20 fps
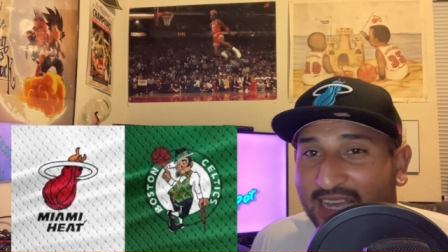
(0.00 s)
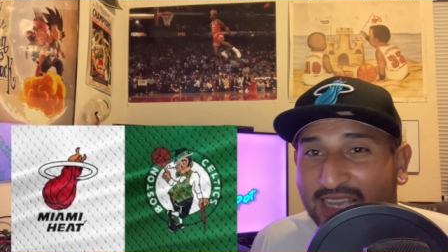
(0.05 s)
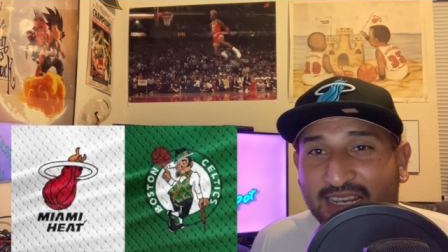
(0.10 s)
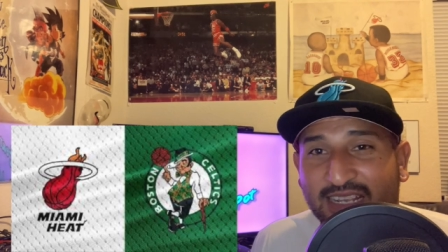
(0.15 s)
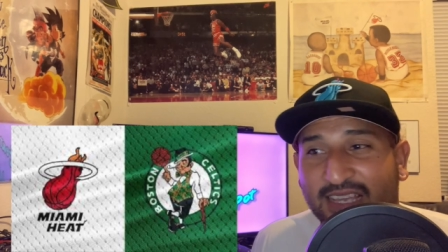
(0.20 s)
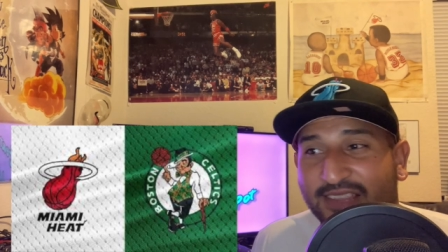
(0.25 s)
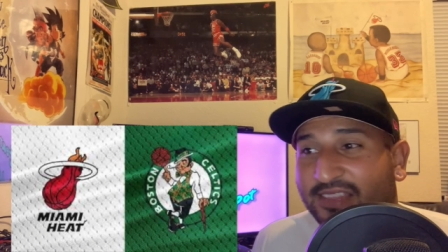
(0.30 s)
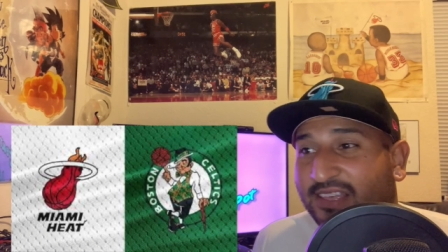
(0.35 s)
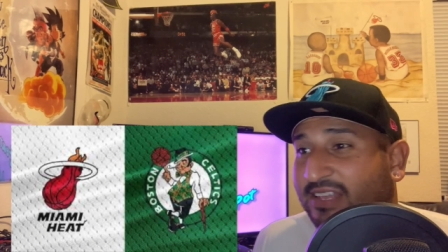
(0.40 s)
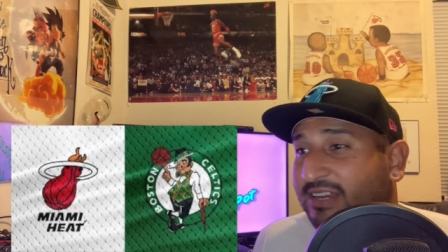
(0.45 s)
And
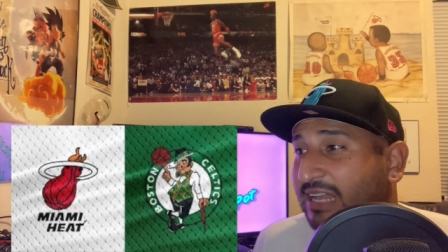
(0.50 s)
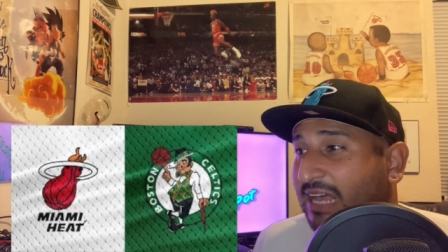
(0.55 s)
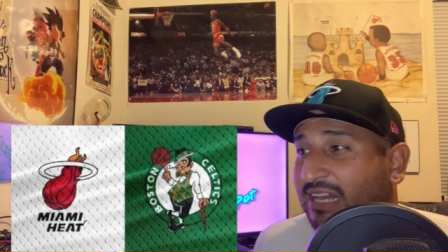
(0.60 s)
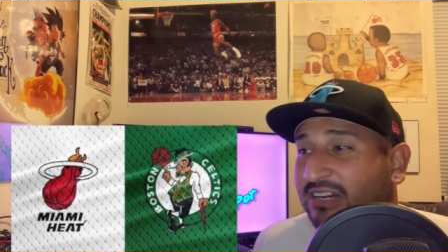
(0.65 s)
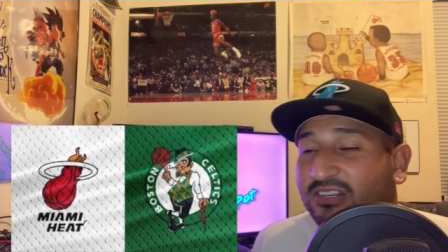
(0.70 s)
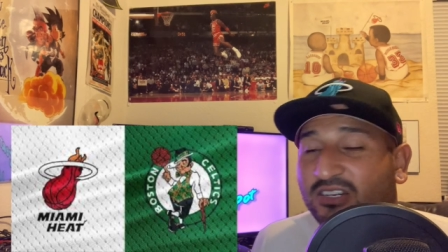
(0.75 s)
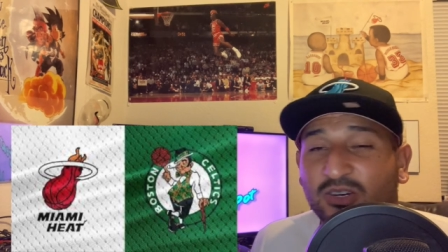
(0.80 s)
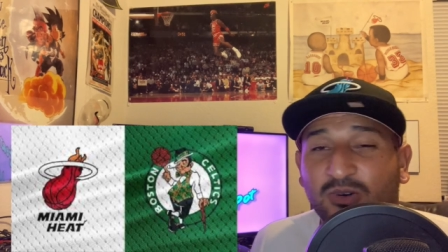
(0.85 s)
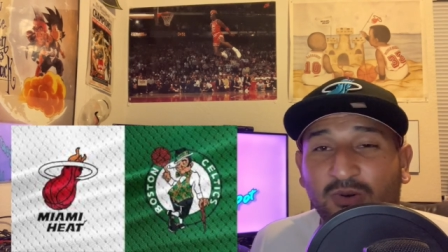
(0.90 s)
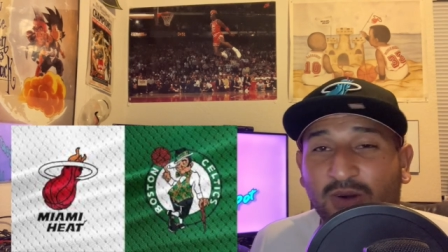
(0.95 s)
then I don't
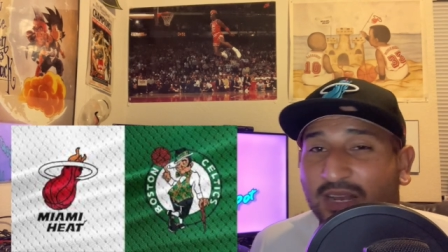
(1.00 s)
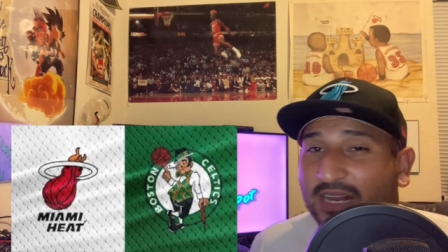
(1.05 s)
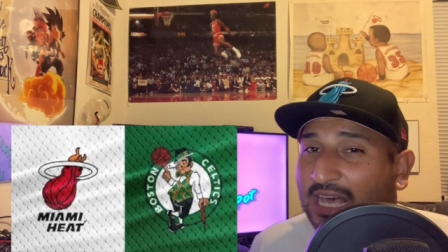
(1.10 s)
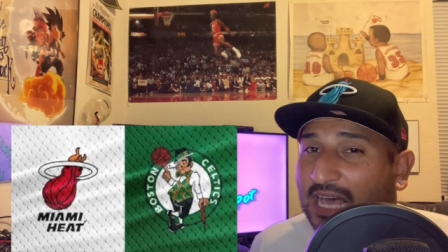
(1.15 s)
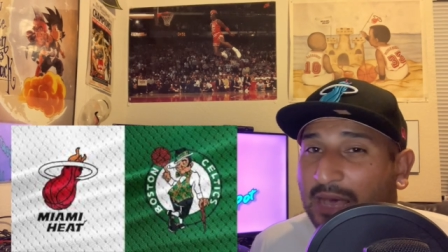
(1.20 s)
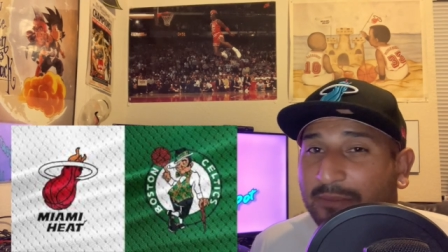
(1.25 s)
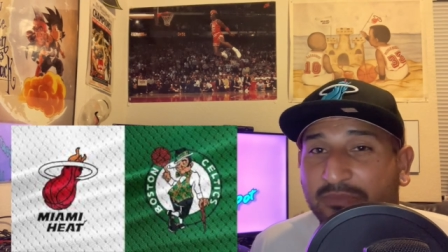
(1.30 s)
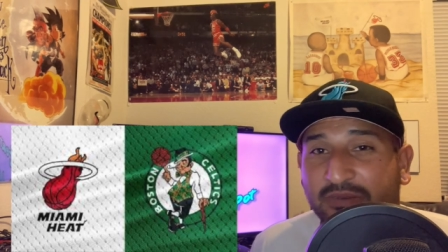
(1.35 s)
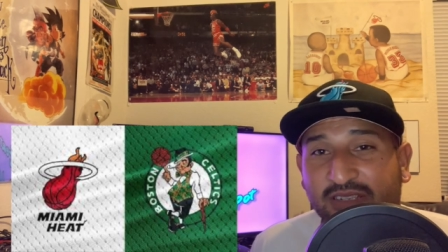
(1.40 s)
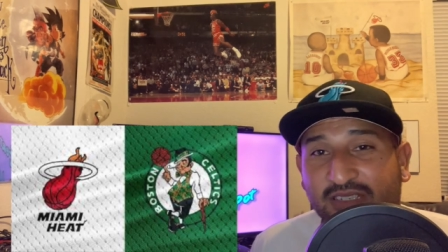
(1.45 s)
know what
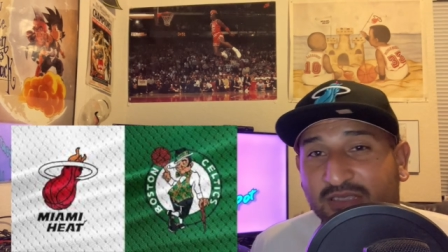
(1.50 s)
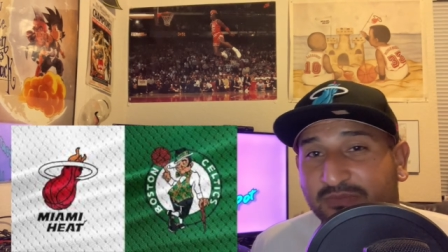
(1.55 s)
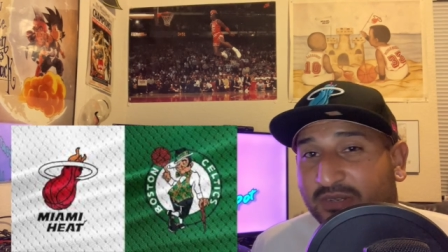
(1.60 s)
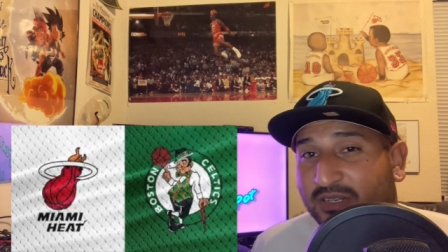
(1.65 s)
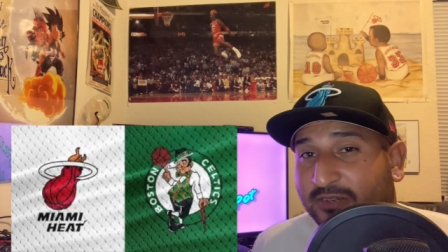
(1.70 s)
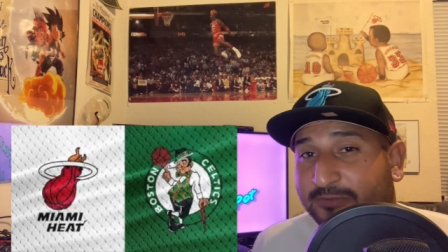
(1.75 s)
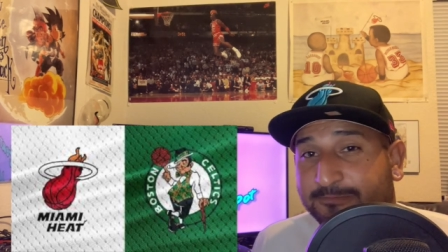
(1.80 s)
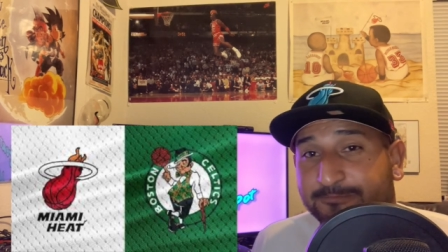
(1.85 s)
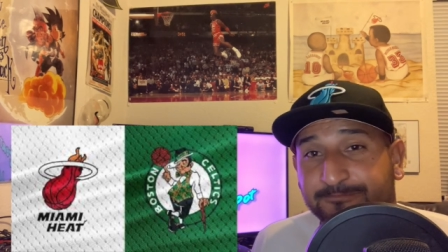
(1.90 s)
happens, but